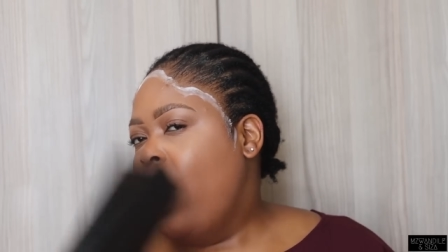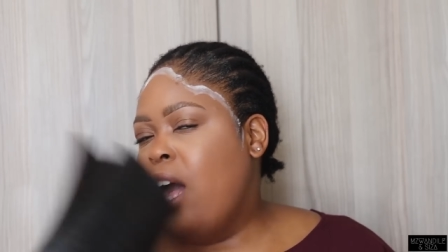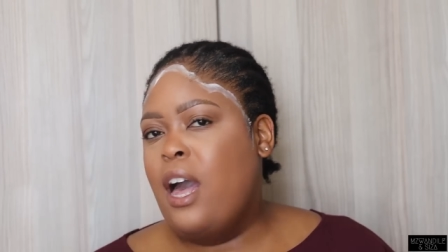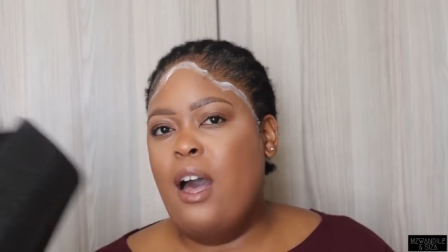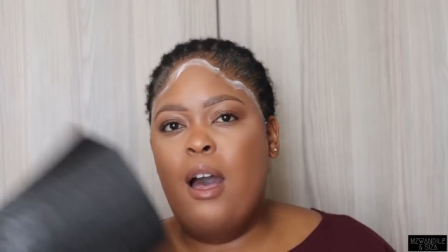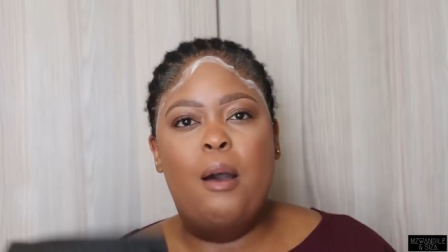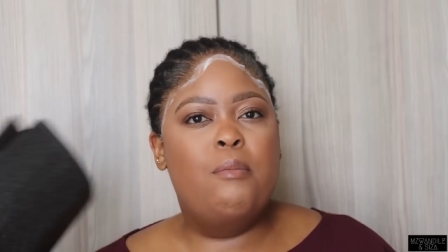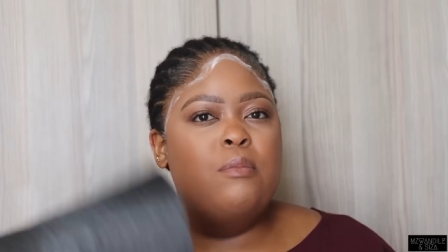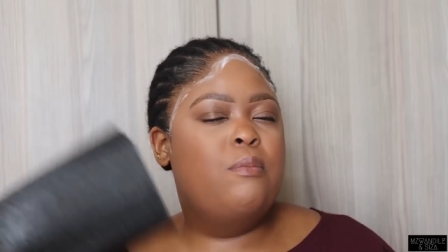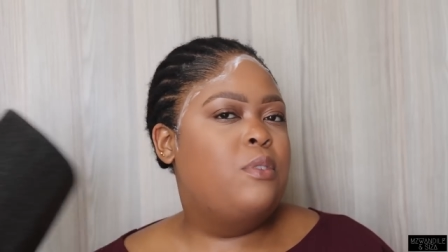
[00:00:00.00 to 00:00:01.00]

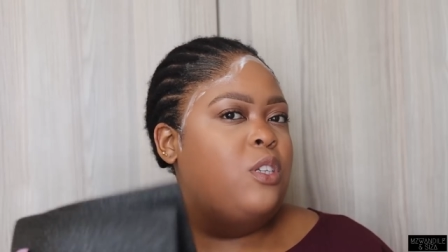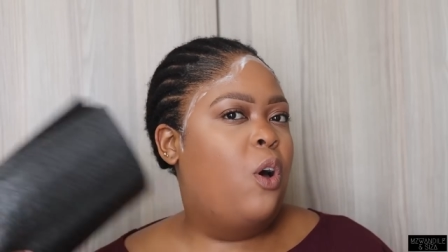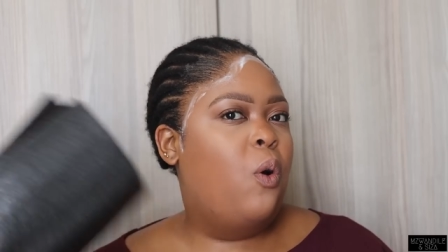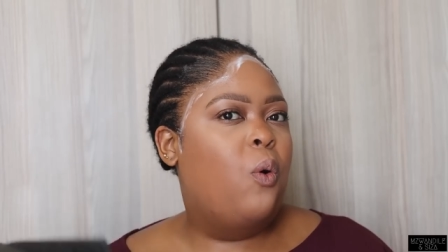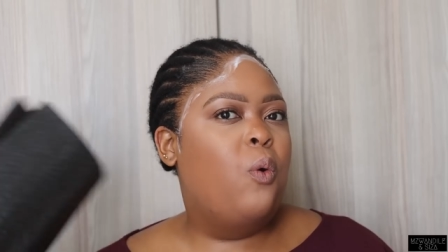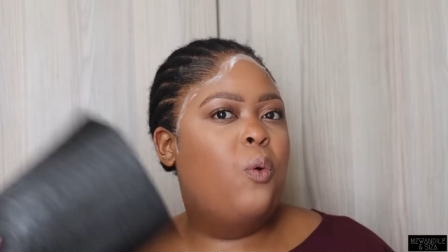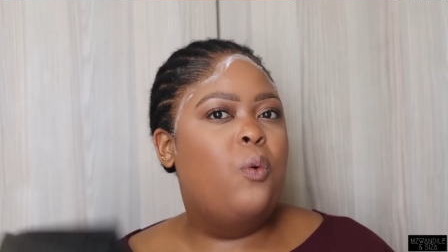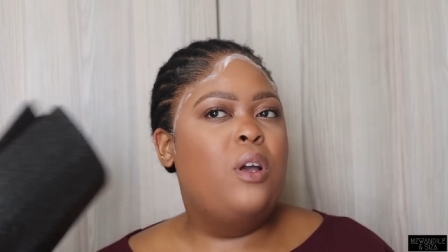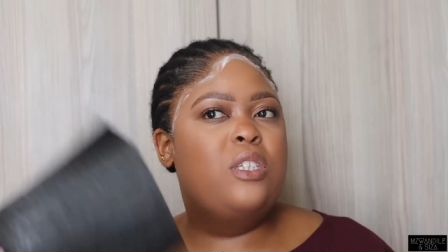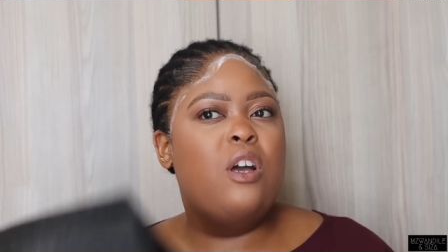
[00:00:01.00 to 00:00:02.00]
Um, so
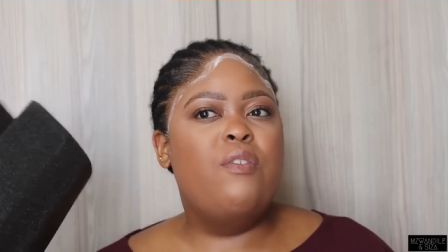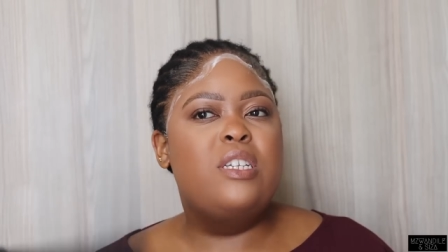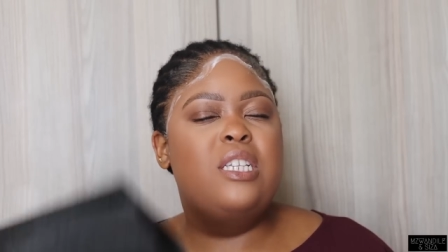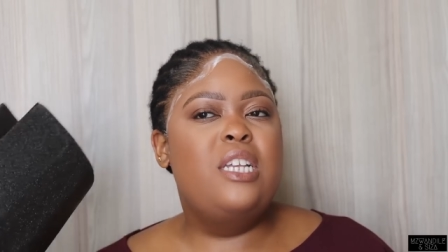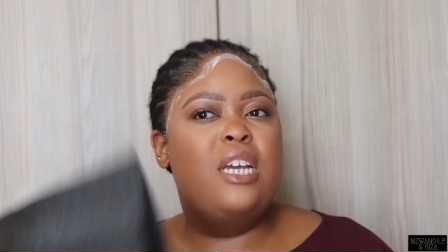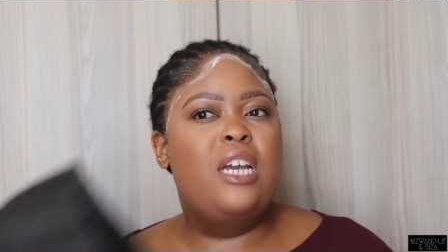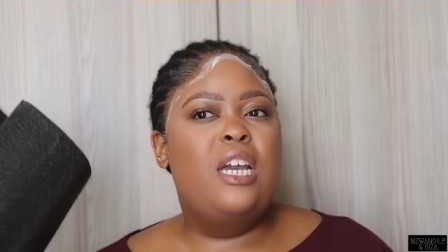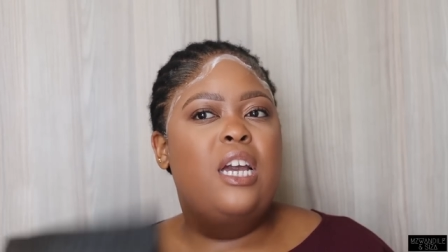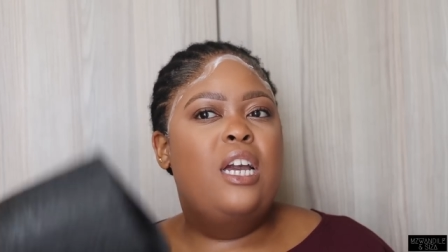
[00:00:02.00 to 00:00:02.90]
it's obviously